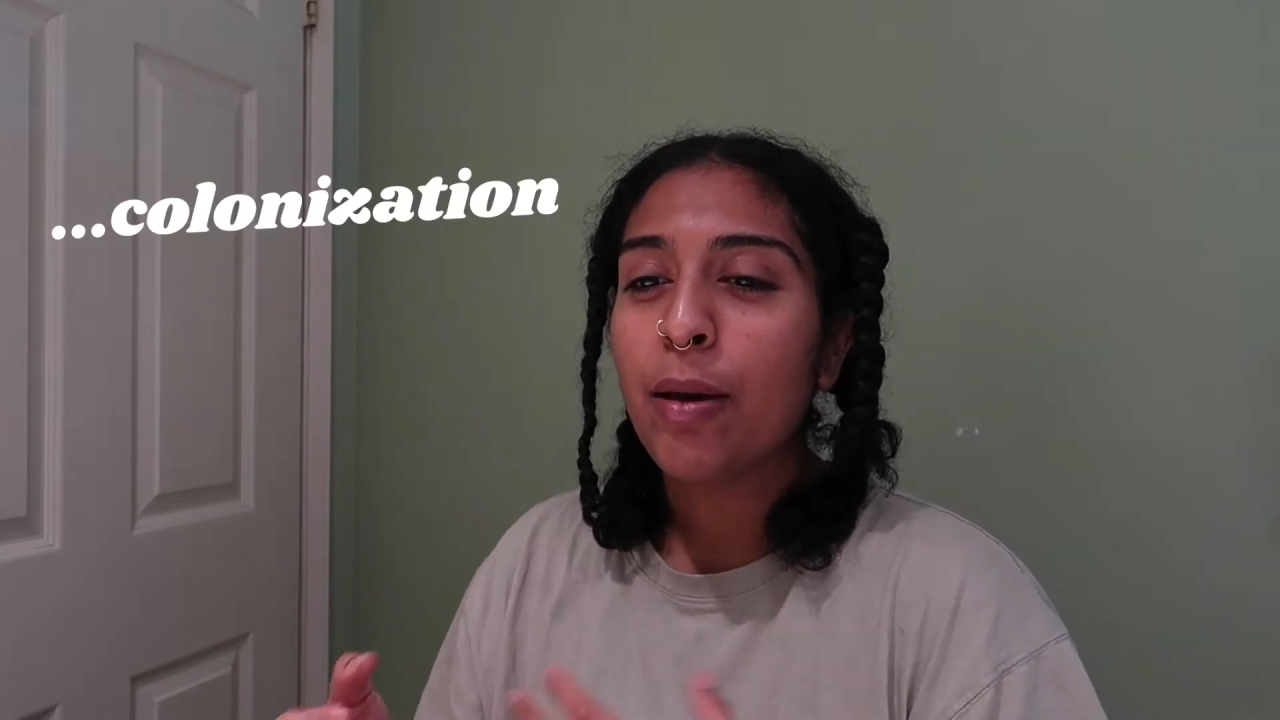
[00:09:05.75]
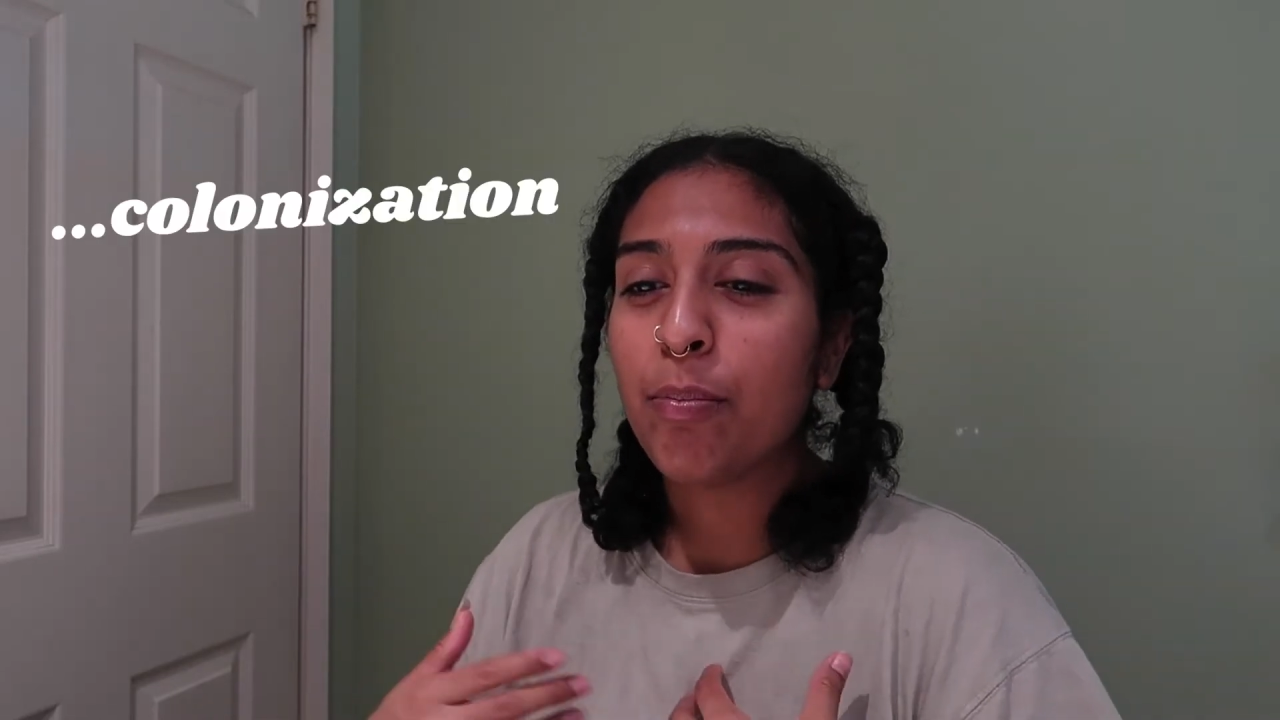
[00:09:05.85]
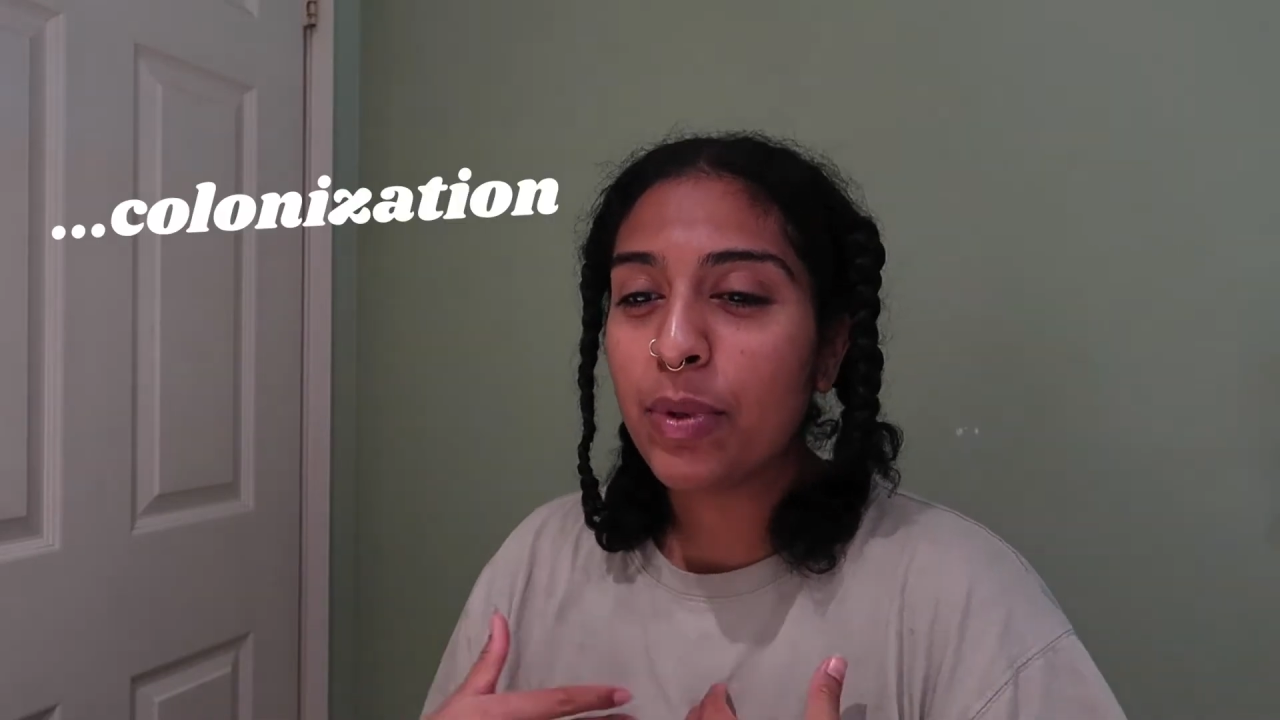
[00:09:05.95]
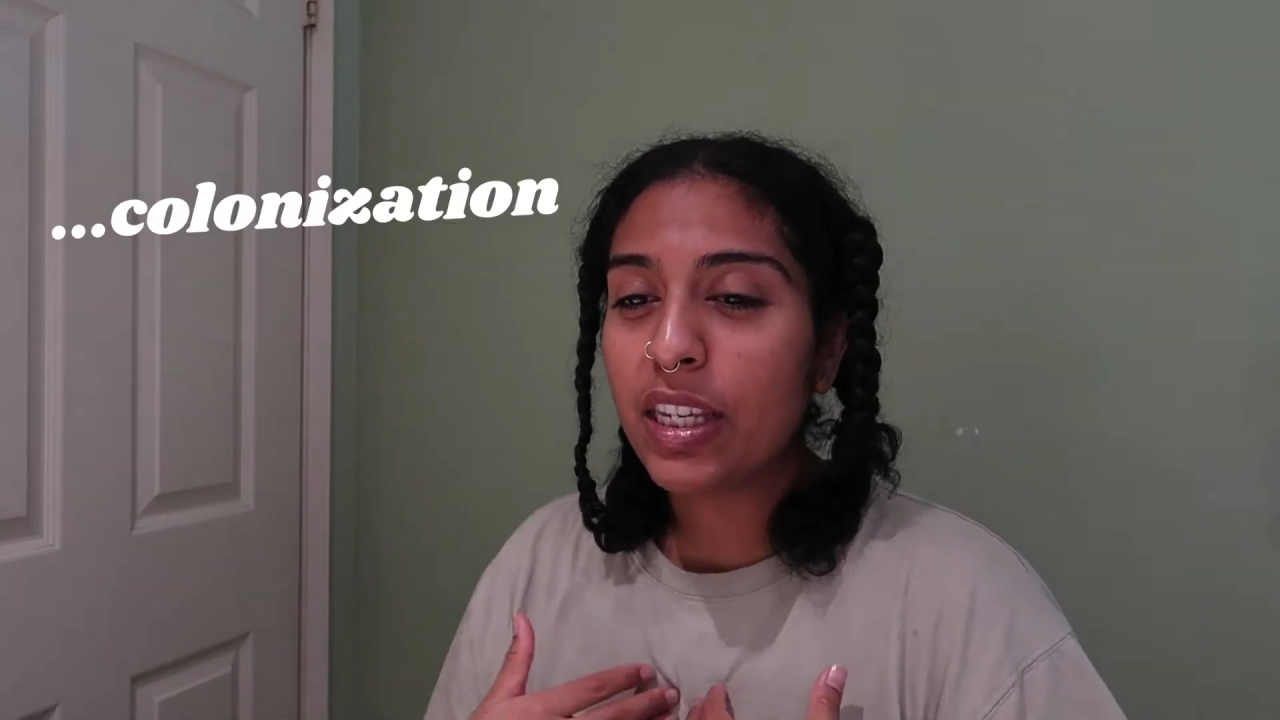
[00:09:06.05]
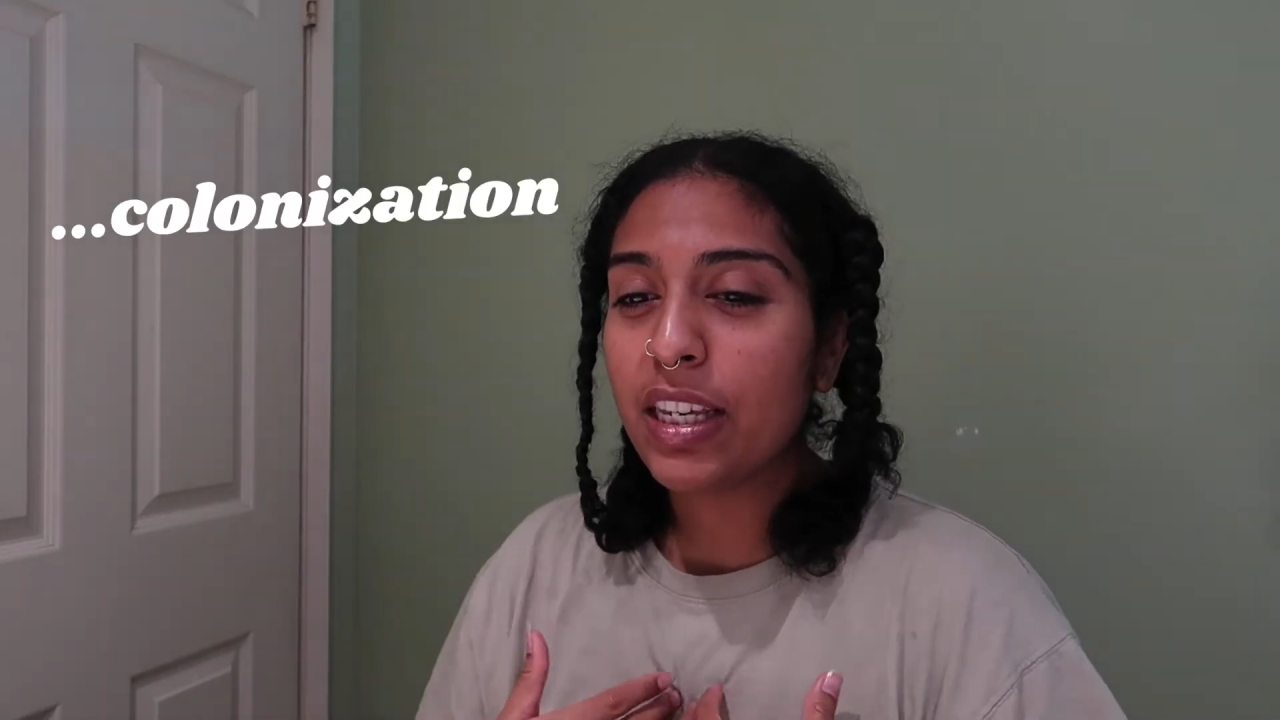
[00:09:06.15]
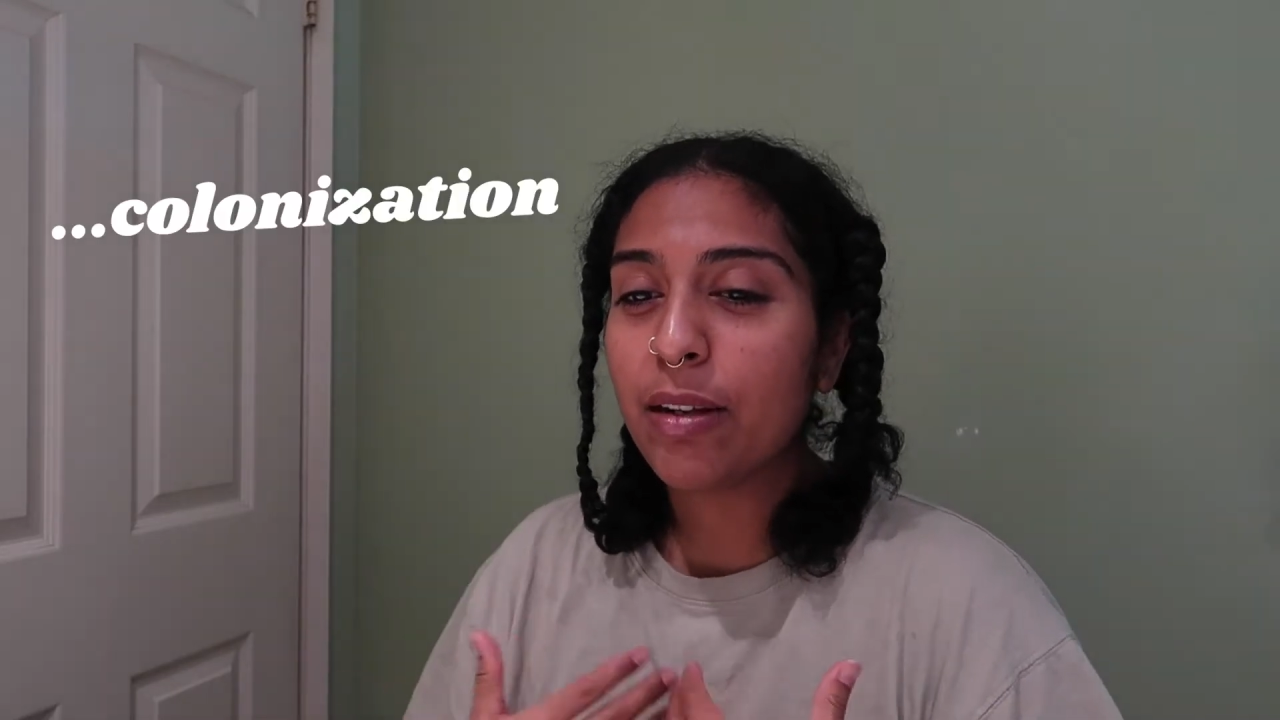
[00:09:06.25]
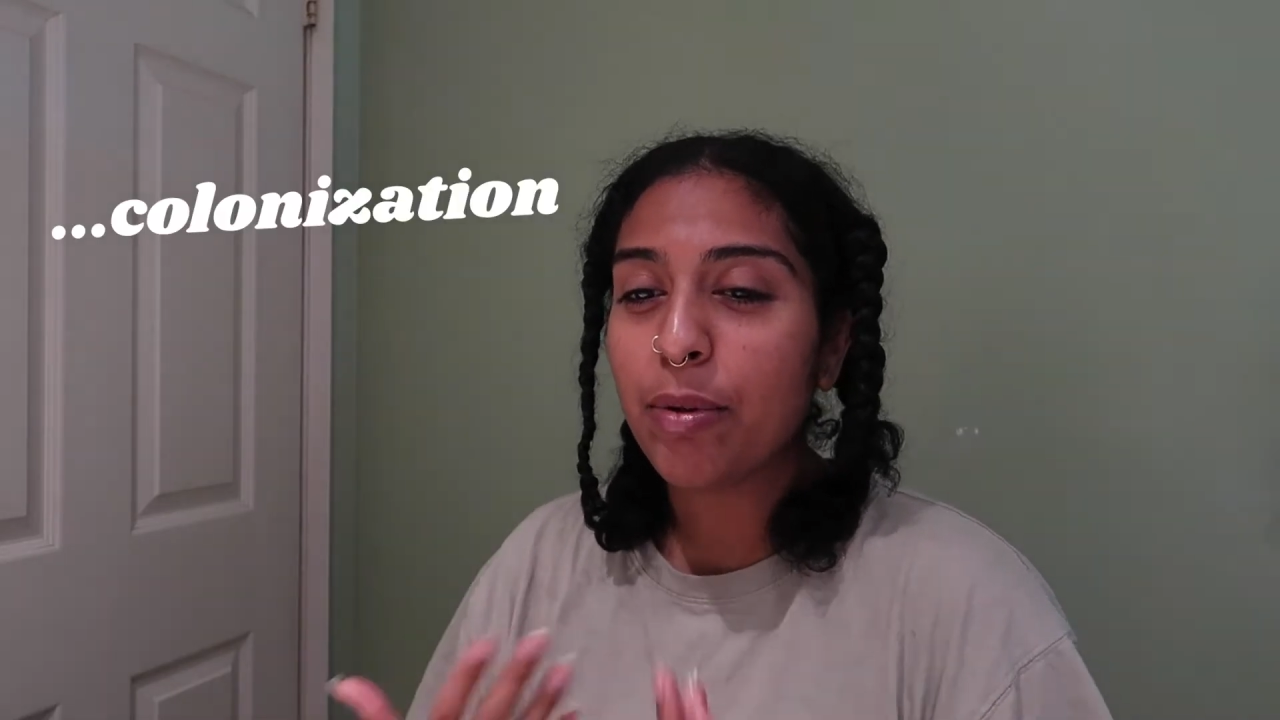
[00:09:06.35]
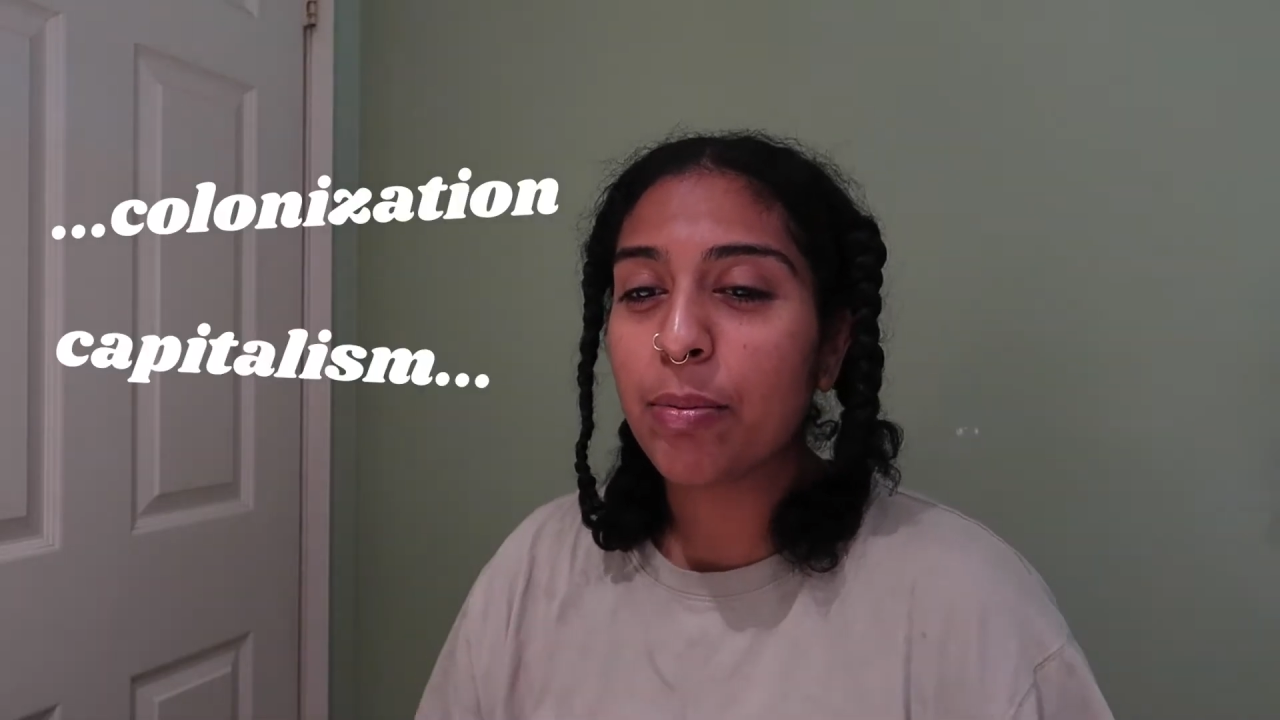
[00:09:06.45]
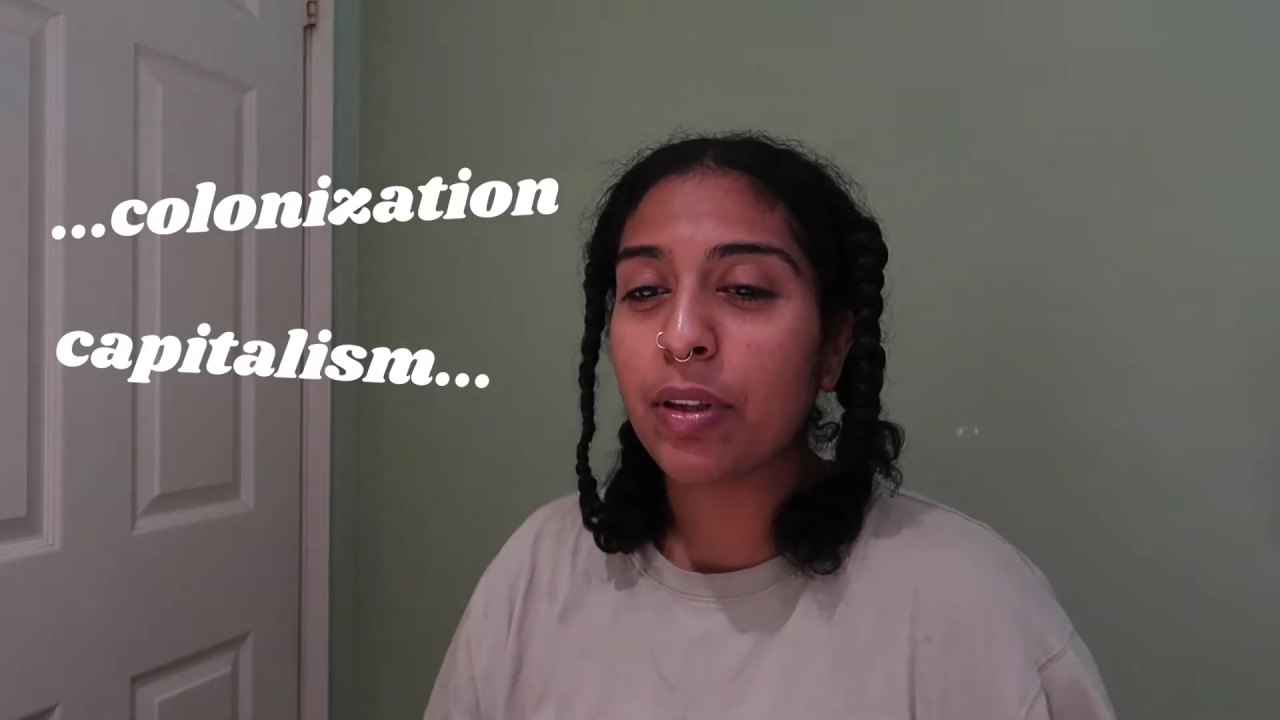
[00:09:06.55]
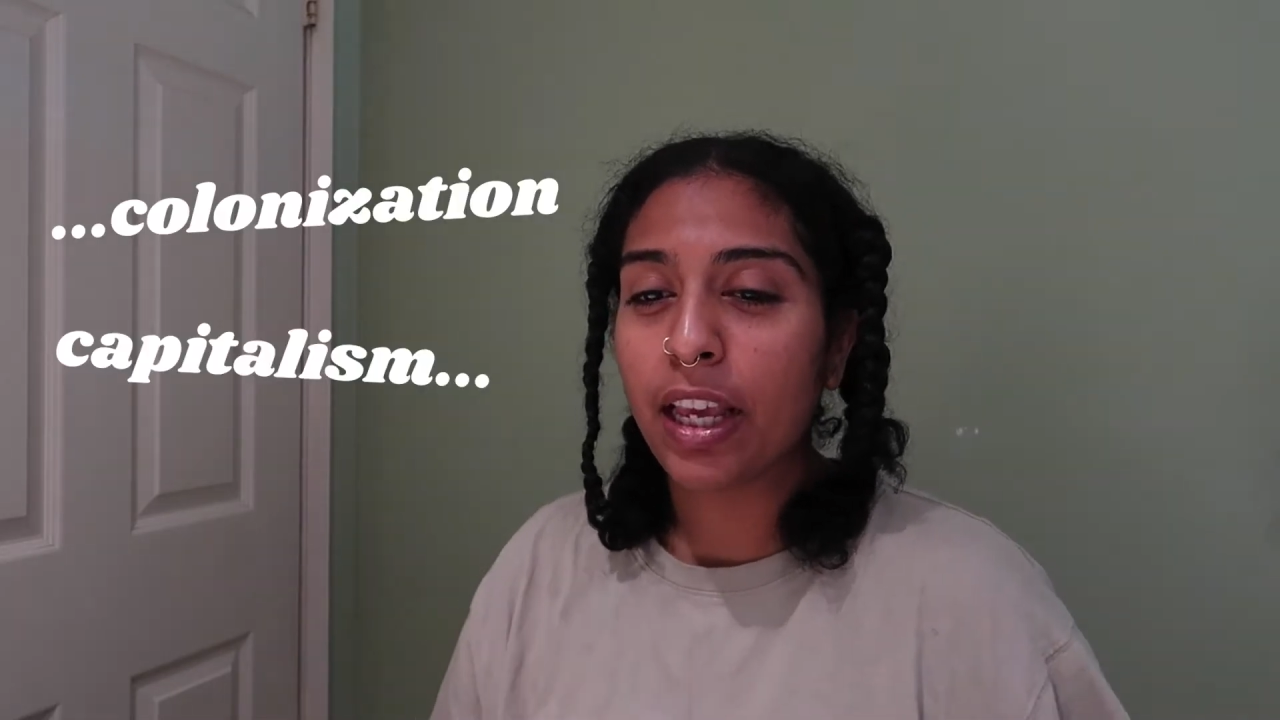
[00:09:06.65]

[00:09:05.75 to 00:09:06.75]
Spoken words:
me and people